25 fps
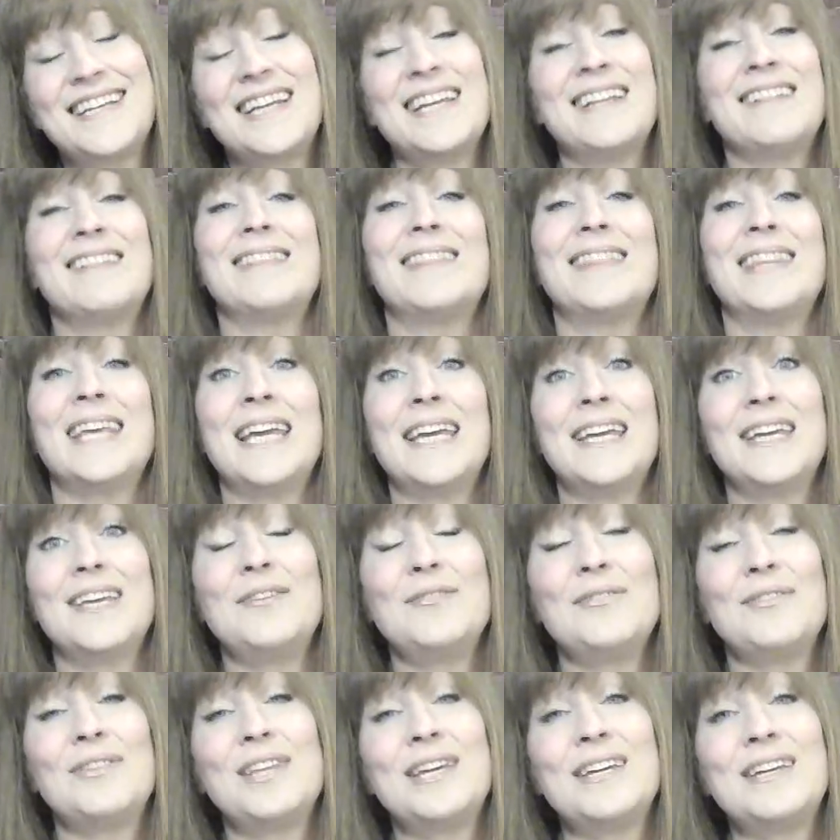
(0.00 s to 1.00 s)
And thank
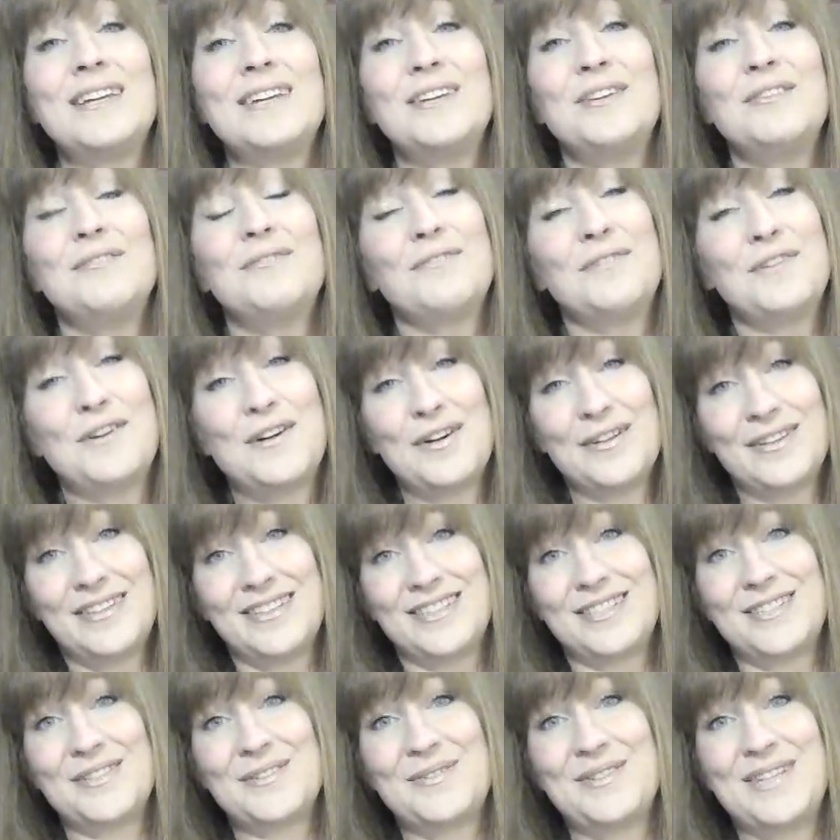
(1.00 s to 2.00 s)
you, thank you for all the
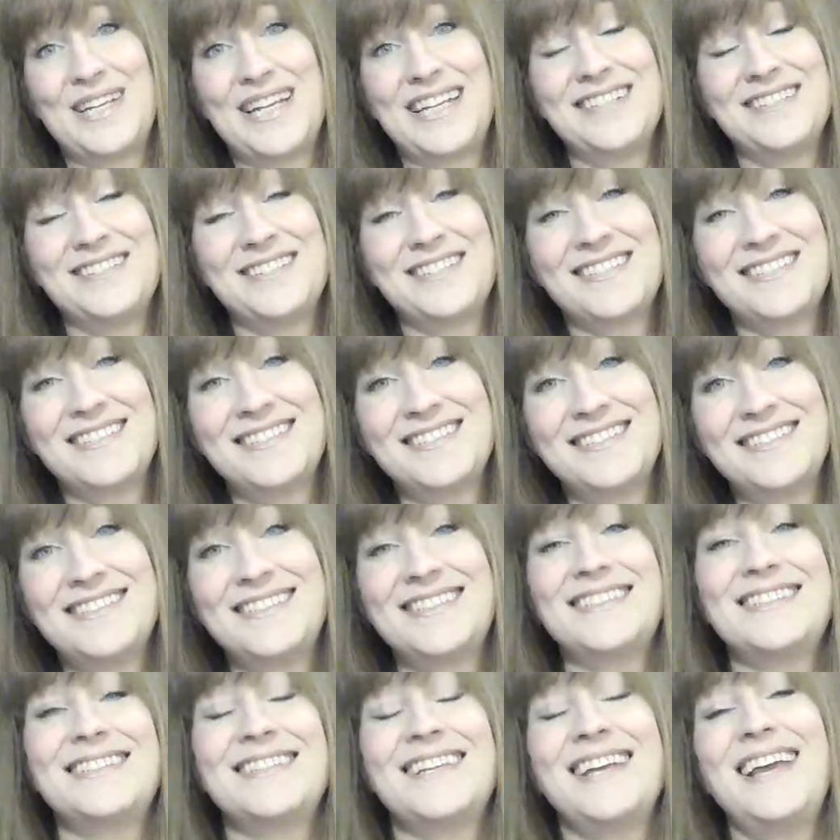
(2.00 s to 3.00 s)

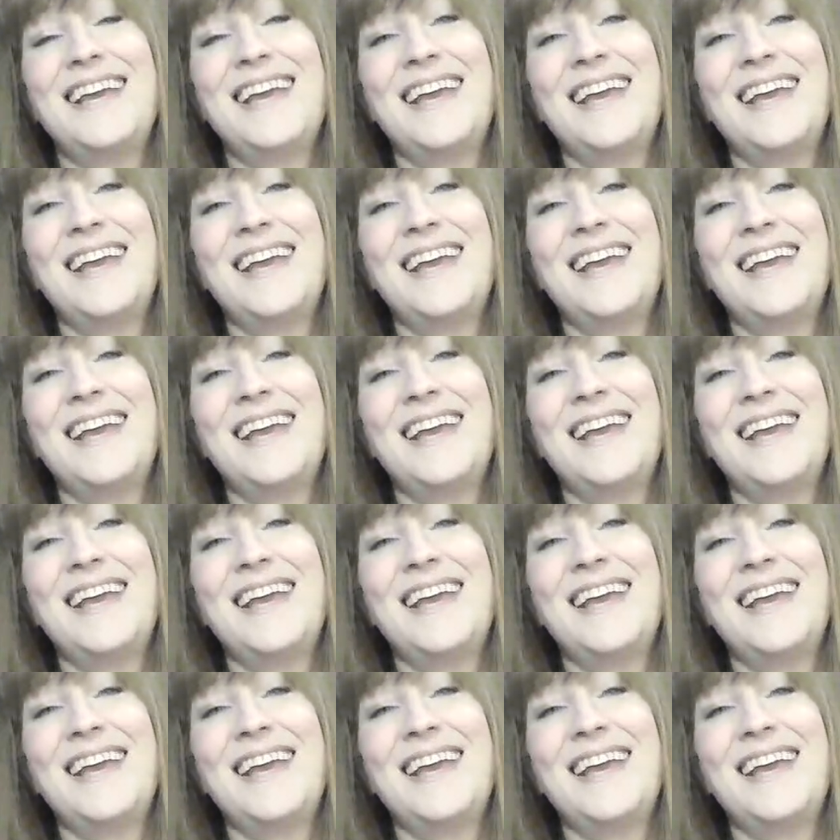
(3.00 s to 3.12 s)
donations.